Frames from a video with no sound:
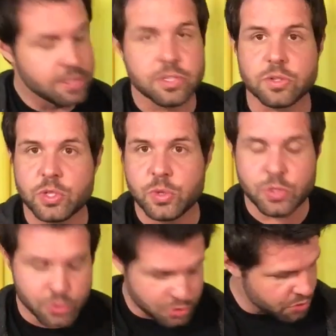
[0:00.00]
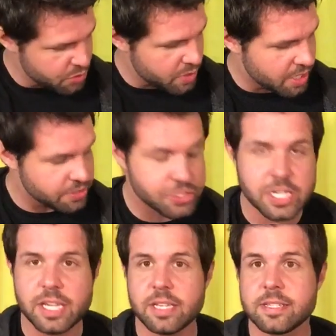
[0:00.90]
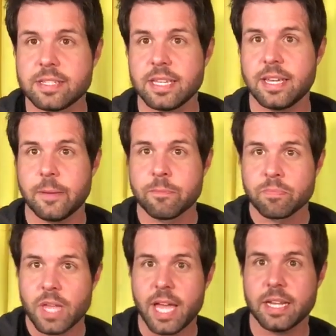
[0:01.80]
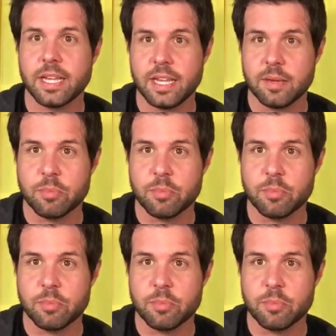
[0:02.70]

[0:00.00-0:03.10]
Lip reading: So 2-2-2 on G, C, and E.